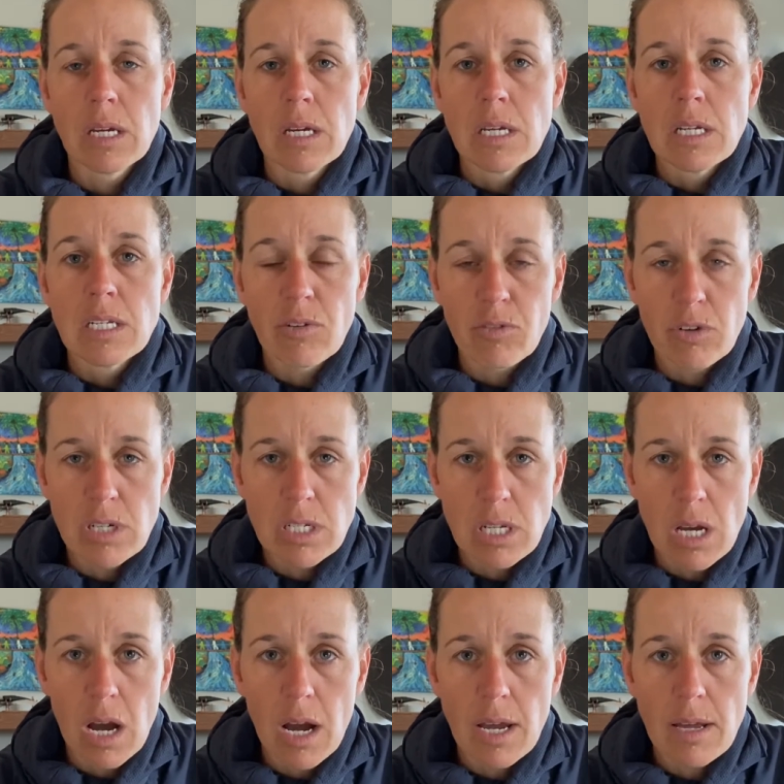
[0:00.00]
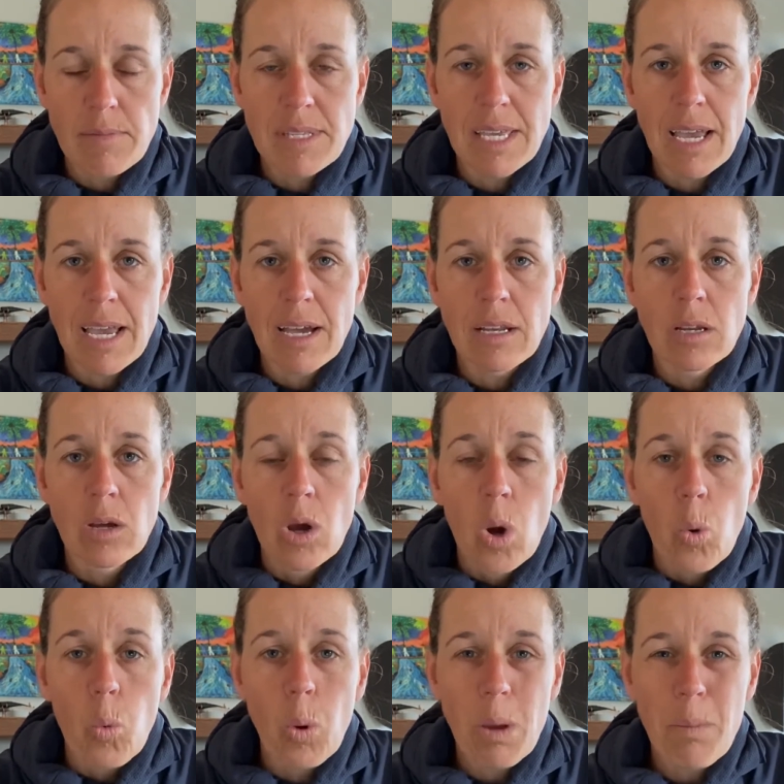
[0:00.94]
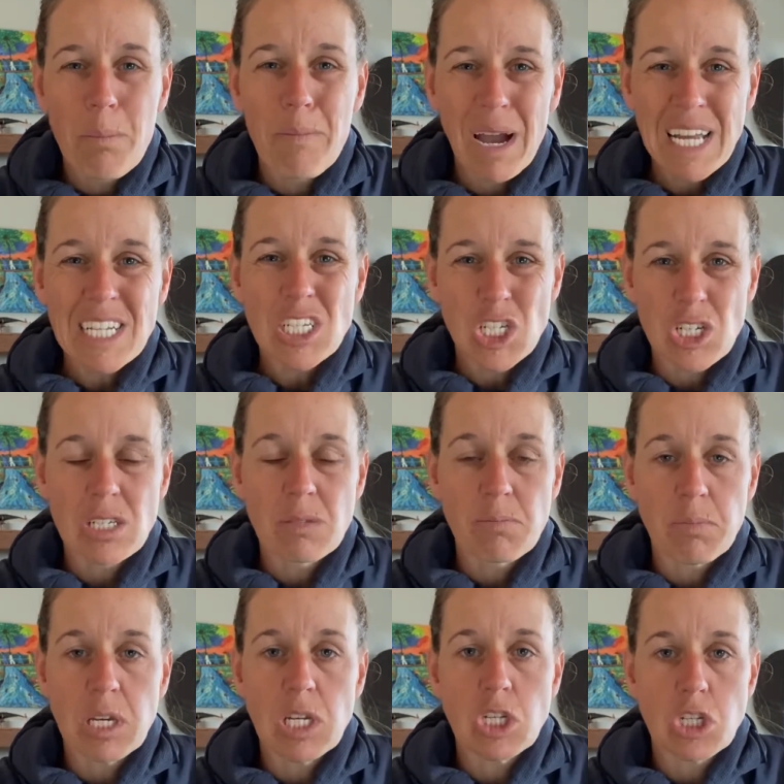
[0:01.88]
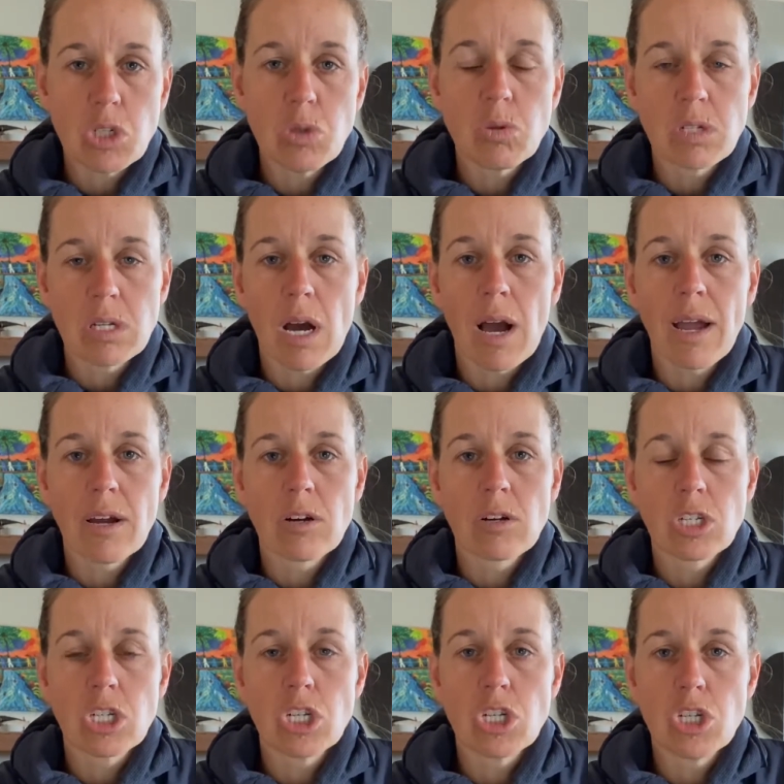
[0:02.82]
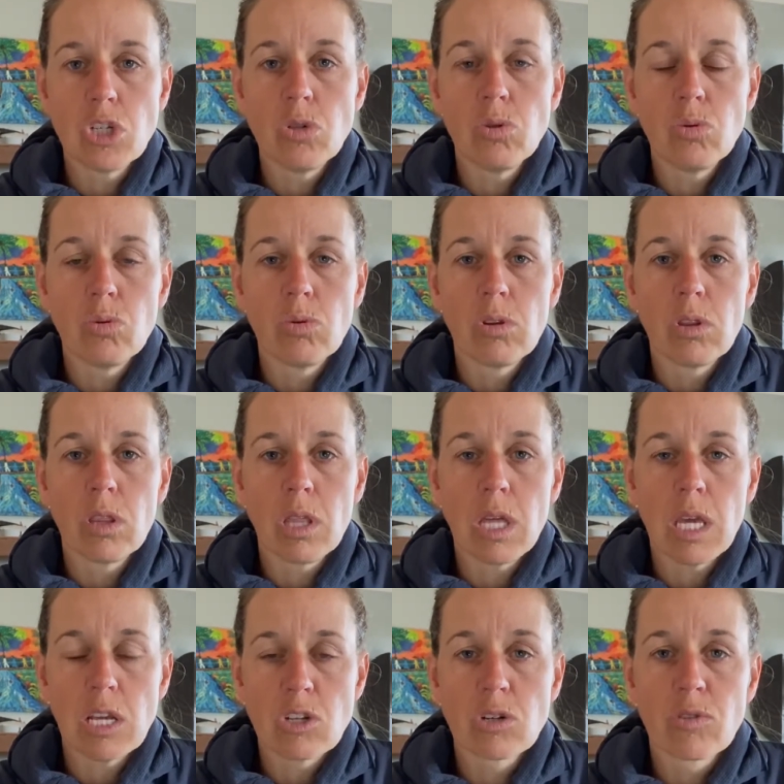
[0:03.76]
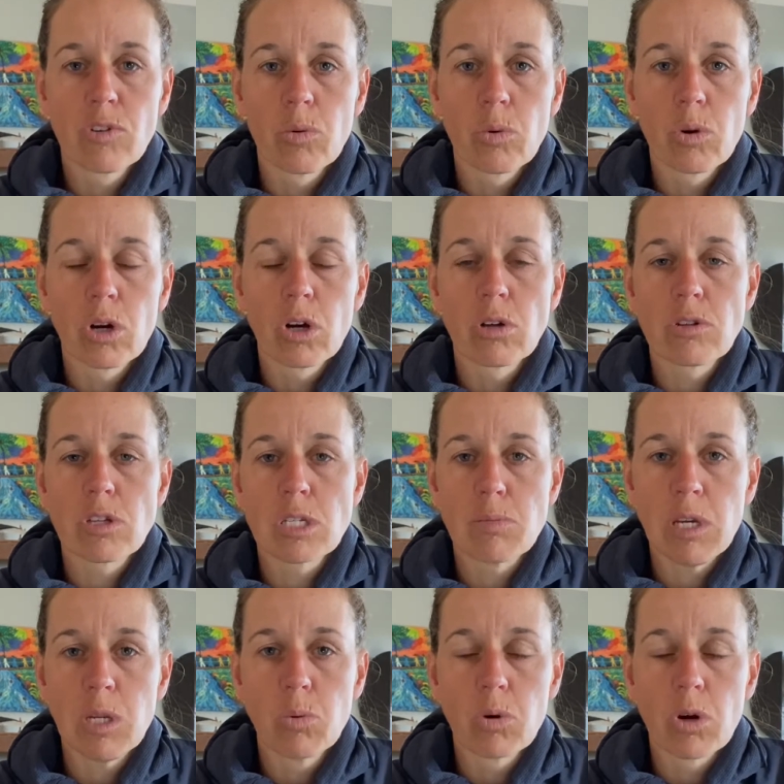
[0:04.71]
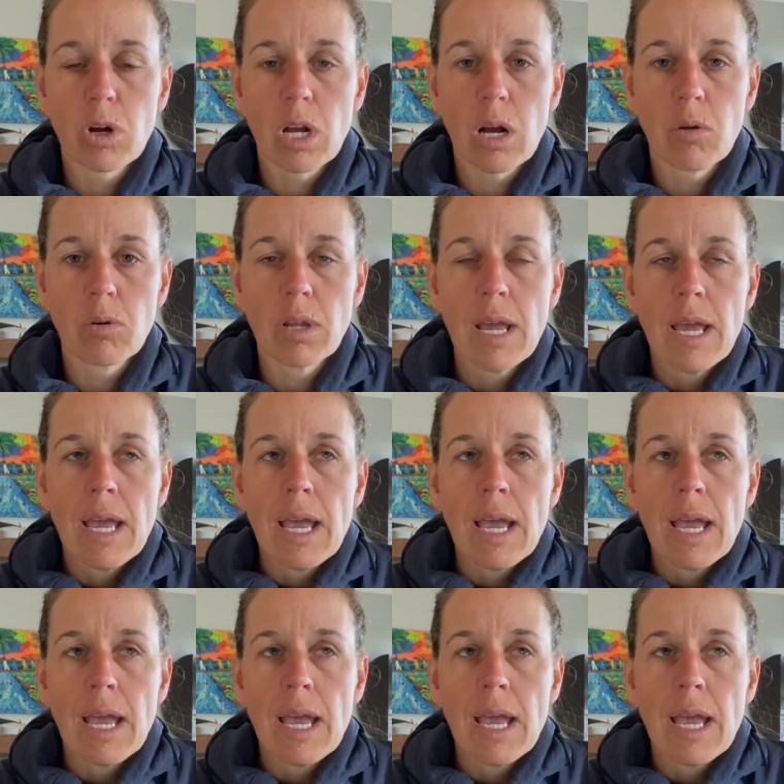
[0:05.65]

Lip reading: different times, and we might just be too tired to do the interval work or the speed workout,